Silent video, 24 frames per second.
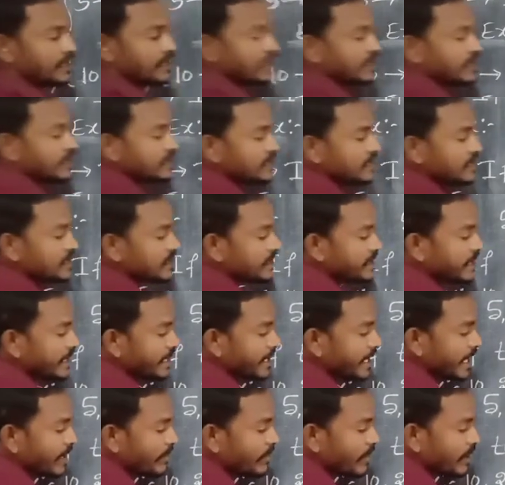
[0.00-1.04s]
it is in
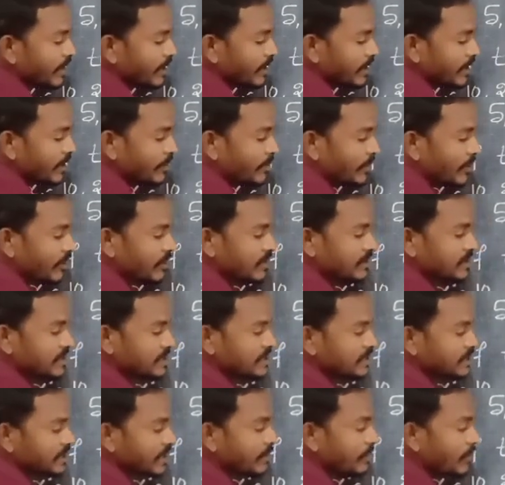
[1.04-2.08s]
3 table because the
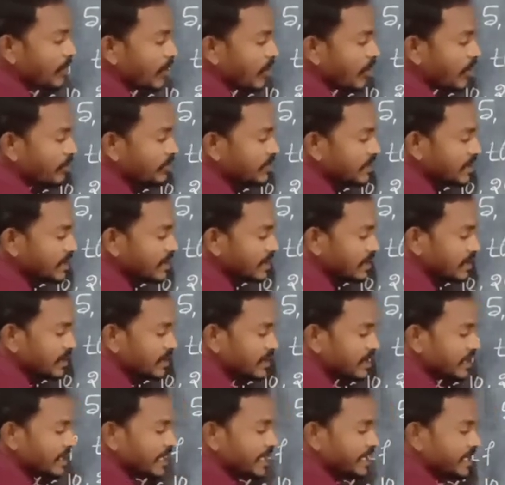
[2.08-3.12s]
sum of
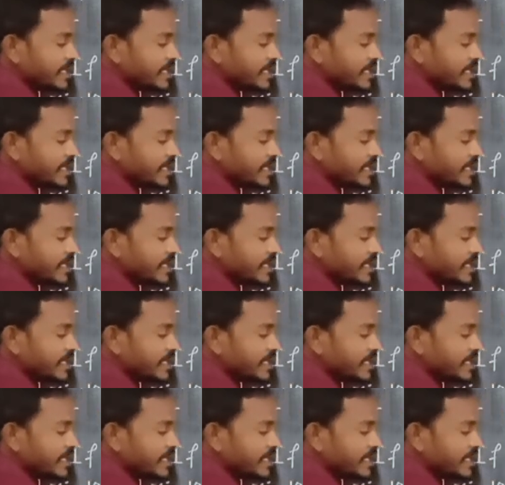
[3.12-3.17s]
the